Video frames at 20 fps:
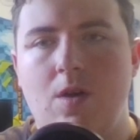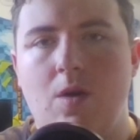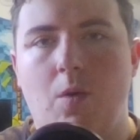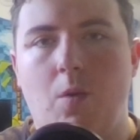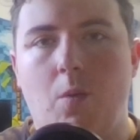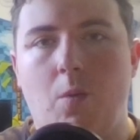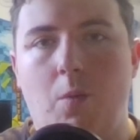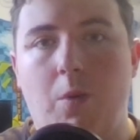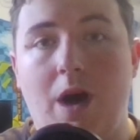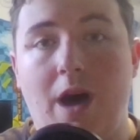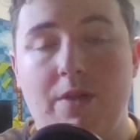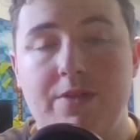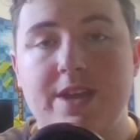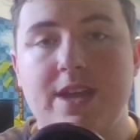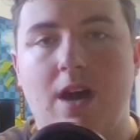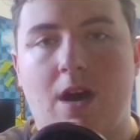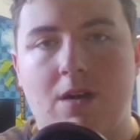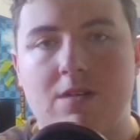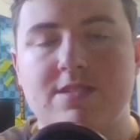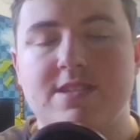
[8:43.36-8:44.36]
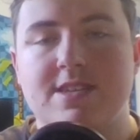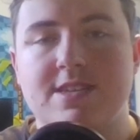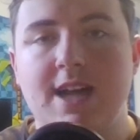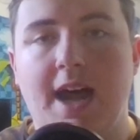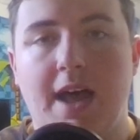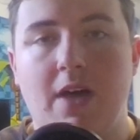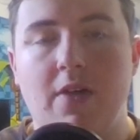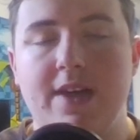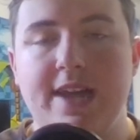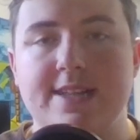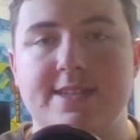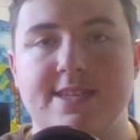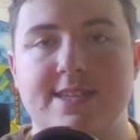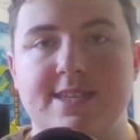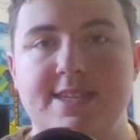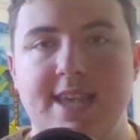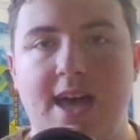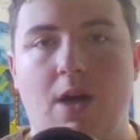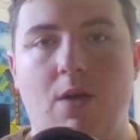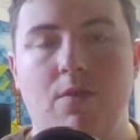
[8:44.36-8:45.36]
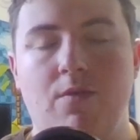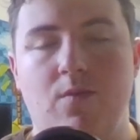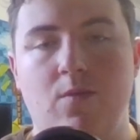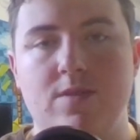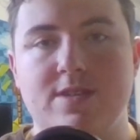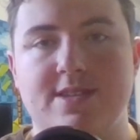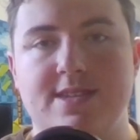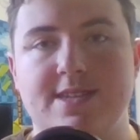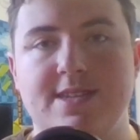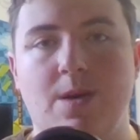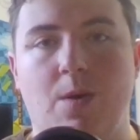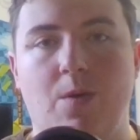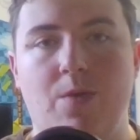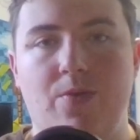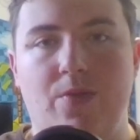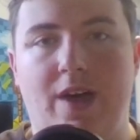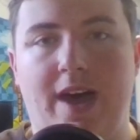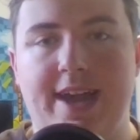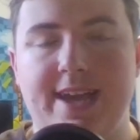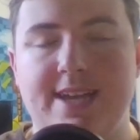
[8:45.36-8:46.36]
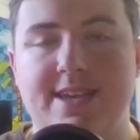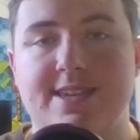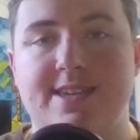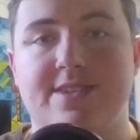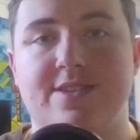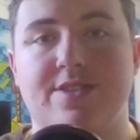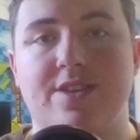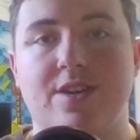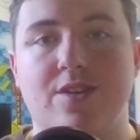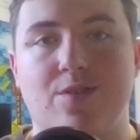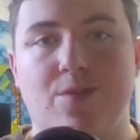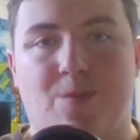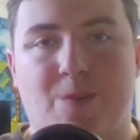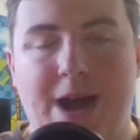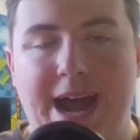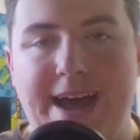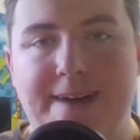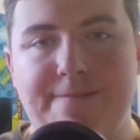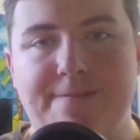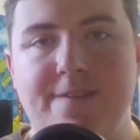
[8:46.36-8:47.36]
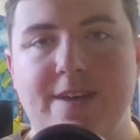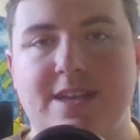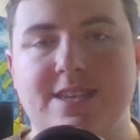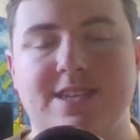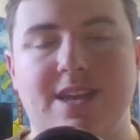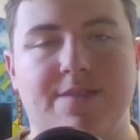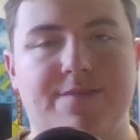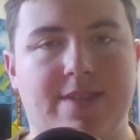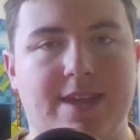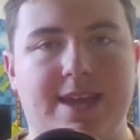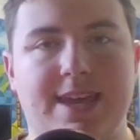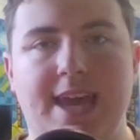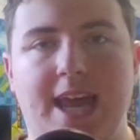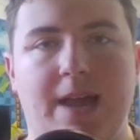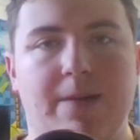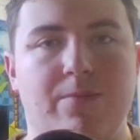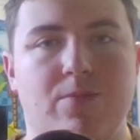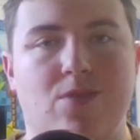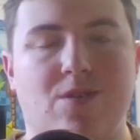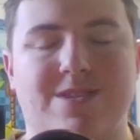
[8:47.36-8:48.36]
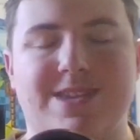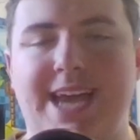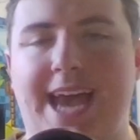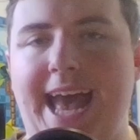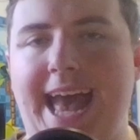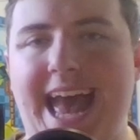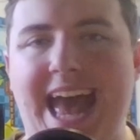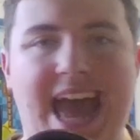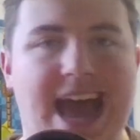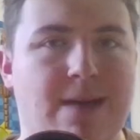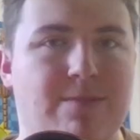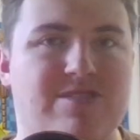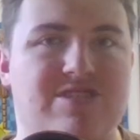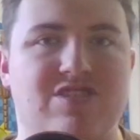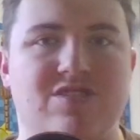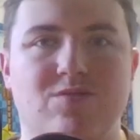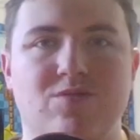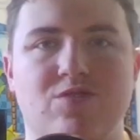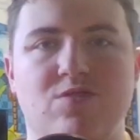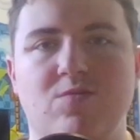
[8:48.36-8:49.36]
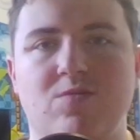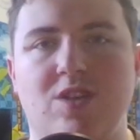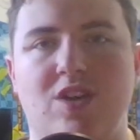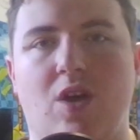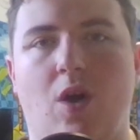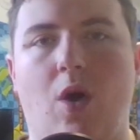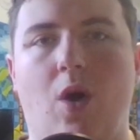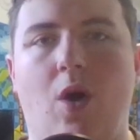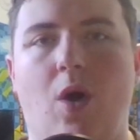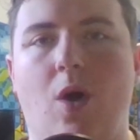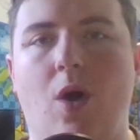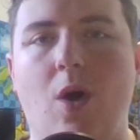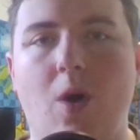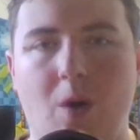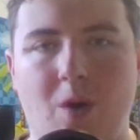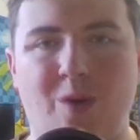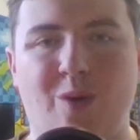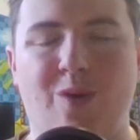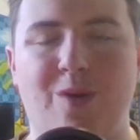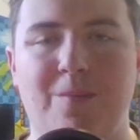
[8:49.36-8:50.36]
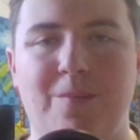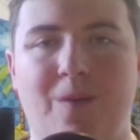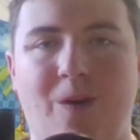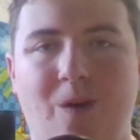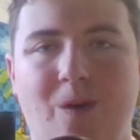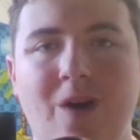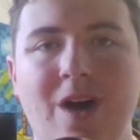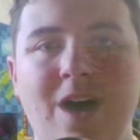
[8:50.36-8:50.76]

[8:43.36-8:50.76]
While the art style itself was still nice, the graphics of the game looked absolutely horrible.